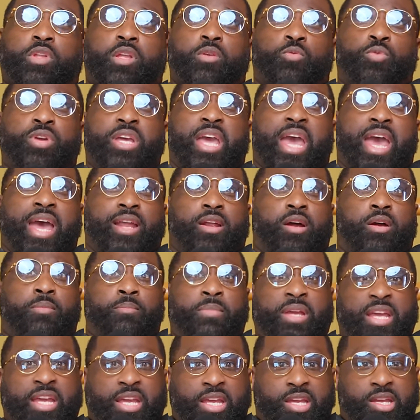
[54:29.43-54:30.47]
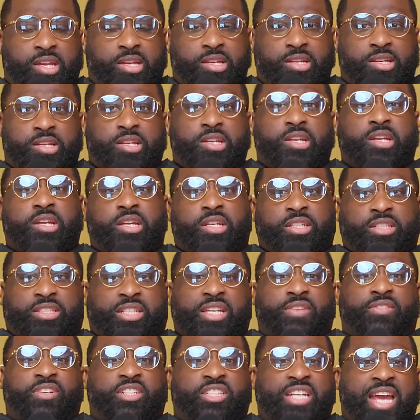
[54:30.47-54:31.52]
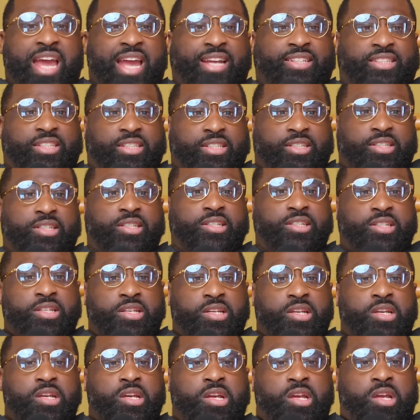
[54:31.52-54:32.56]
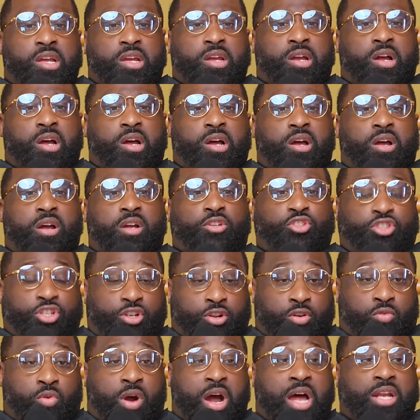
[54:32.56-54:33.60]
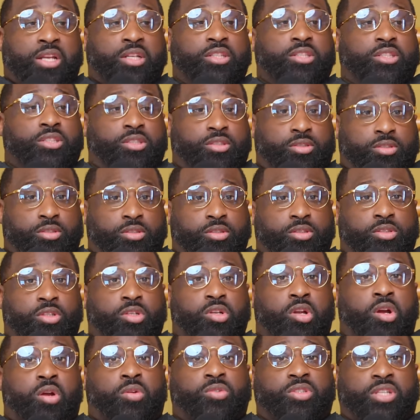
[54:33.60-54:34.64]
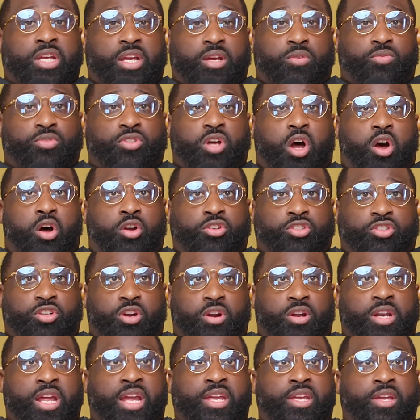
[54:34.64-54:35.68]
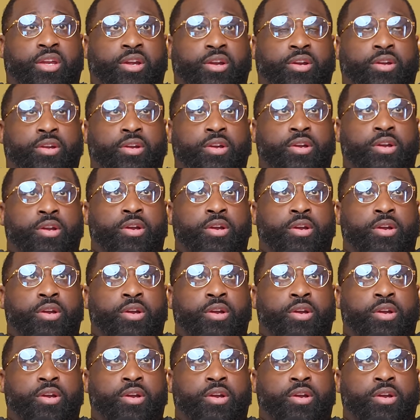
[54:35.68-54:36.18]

we had me, Steven Jackson, Gerald Wallace, mm-hmm. you know what I'm saying, was an all-star that year.